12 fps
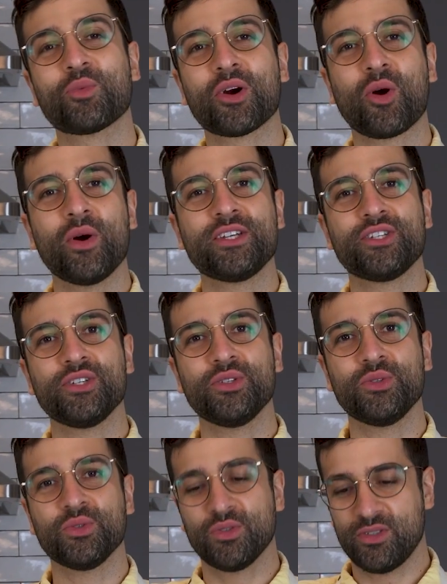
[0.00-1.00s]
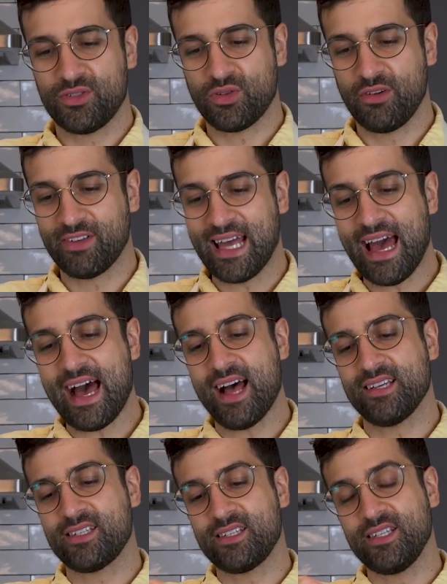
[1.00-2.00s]
we're going to sort of
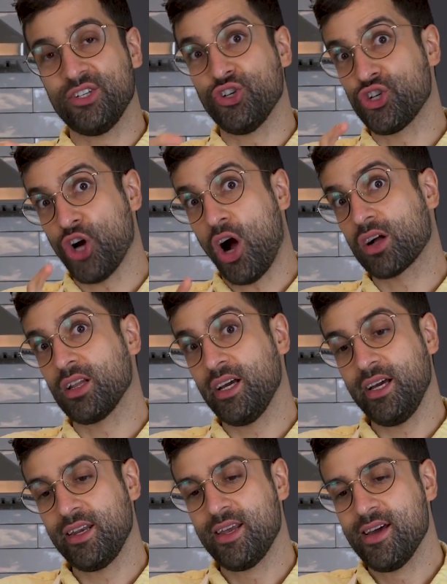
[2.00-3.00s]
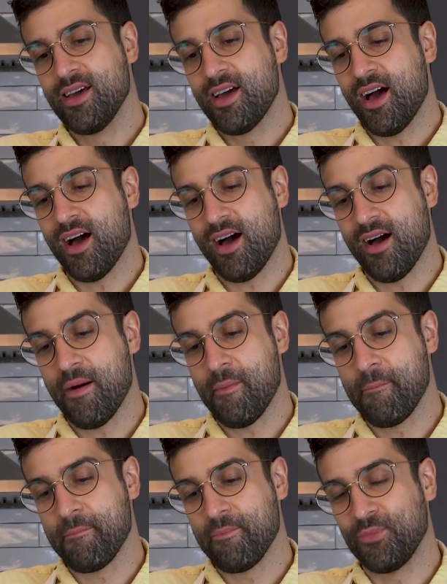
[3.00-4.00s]
cast in chocolate,
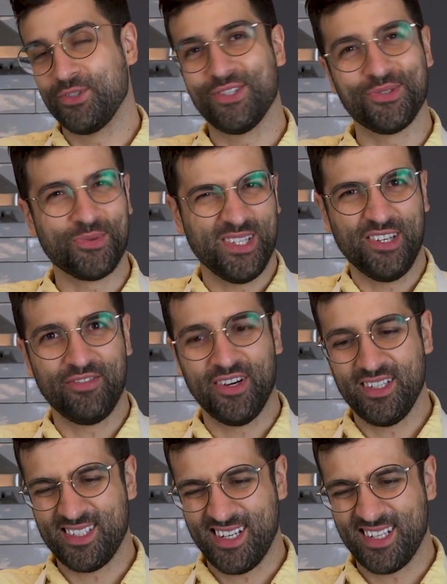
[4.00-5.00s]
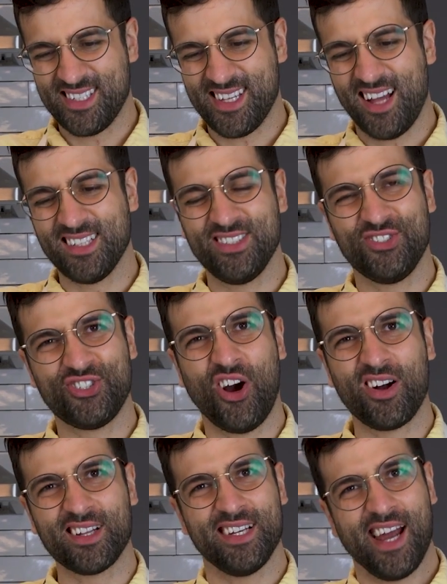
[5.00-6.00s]
which is really fun. It's like a solid
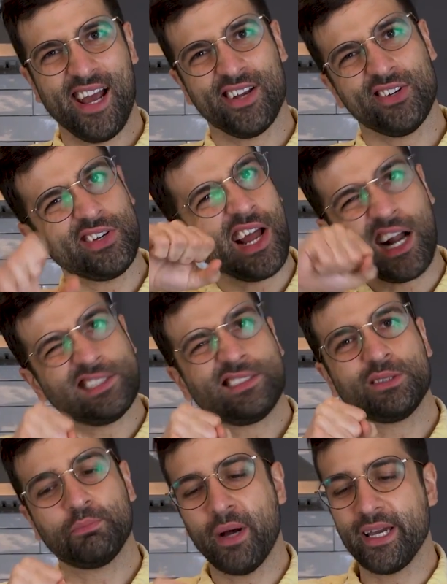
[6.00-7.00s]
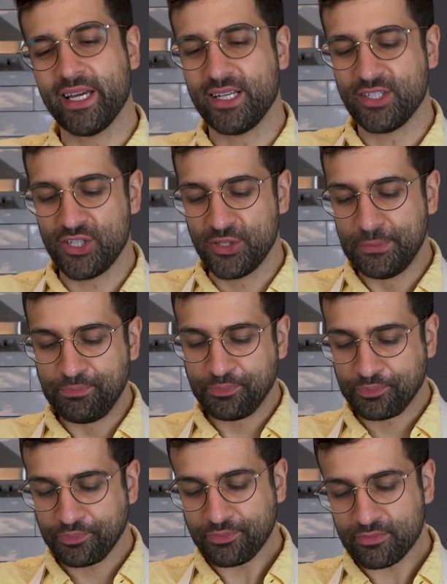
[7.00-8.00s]
chocolate handle you can bite into.
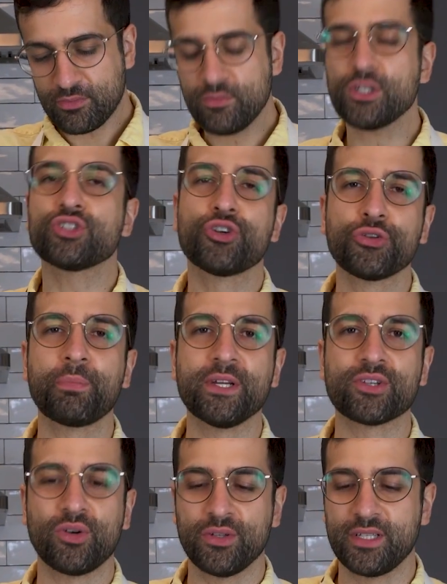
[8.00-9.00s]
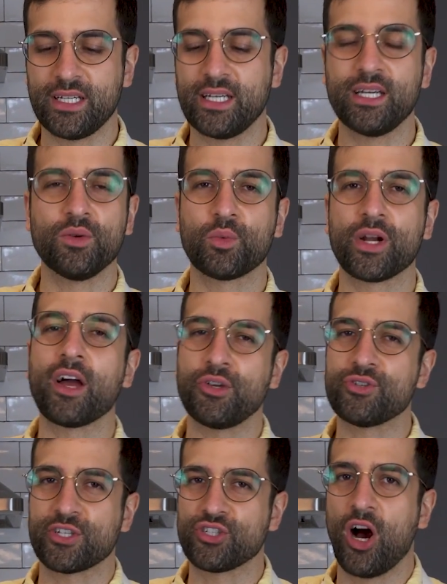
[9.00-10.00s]
Truth be told, we're not
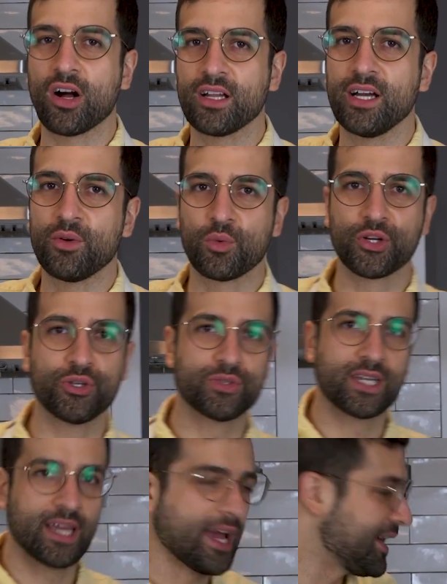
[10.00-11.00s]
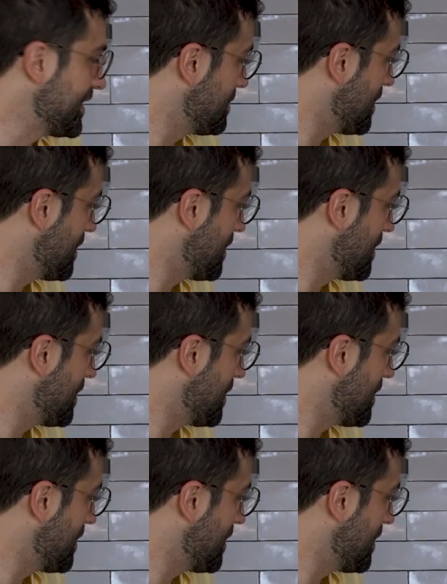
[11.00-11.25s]
using chocolate. We're using candy